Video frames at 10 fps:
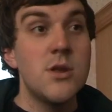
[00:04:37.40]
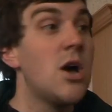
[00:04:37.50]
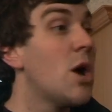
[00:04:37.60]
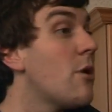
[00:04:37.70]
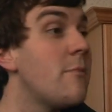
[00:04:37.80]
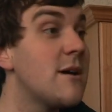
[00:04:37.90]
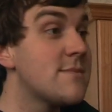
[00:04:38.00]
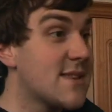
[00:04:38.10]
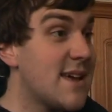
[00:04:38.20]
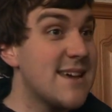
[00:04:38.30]
No, it won't be
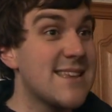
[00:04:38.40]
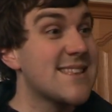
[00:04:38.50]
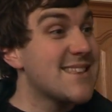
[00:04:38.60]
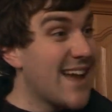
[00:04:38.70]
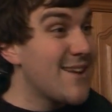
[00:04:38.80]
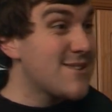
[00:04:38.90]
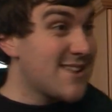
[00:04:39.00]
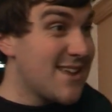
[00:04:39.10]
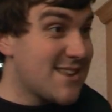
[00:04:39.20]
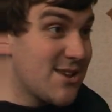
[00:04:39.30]
upstairs. It's the
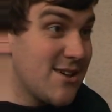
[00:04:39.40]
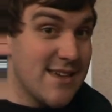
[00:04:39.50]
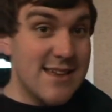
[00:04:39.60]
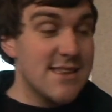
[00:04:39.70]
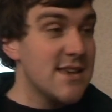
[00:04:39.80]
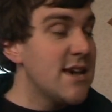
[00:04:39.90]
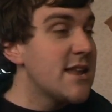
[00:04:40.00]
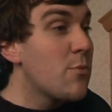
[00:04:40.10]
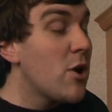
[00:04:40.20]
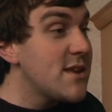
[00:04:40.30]
downstairs circuits.
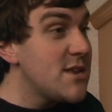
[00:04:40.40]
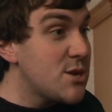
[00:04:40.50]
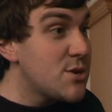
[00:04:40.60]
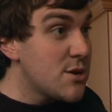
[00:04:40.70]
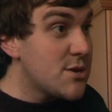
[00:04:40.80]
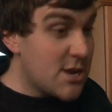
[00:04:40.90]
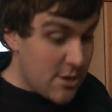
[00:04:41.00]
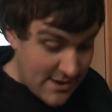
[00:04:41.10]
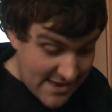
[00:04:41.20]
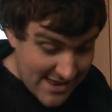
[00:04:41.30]
Now, what I need you two to
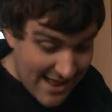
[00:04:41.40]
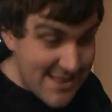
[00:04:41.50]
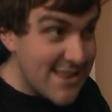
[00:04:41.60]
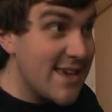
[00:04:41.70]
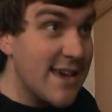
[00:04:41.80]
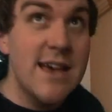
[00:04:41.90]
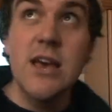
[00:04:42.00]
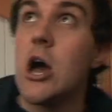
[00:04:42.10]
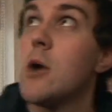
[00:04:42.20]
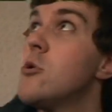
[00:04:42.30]
do is stand here
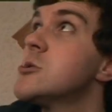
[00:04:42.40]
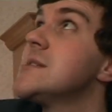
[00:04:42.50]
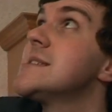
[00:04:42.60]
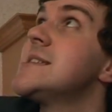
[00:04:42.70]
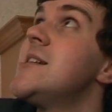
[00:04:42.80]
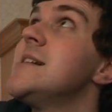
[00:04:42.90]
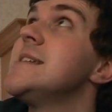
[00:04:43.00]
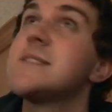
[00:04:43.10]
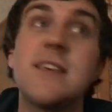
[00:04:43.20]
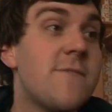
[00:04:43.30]
and watch this light
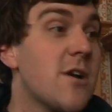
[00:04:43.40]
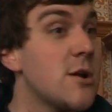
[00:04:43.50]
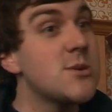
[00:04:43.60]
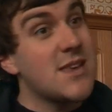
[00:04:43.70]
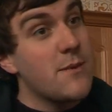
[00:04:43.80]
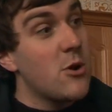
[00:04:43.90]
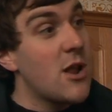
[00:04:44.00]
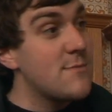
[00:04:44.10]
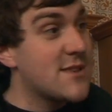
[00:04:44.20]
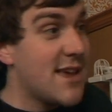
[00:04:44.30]
and see if it goes dim while
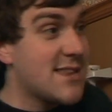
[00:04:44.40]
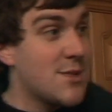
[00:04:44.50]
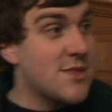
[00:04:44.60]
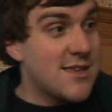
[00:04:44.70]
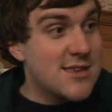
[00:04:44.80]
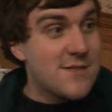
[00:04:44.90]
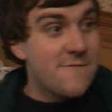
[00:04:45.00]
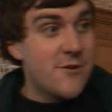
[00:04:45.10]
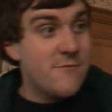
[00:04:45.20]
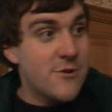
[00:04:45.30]
I'm testing the things in the
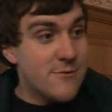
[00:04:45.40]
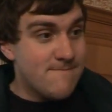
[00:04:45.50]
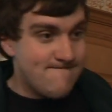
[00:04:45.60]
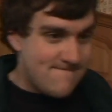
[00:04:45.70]
front room.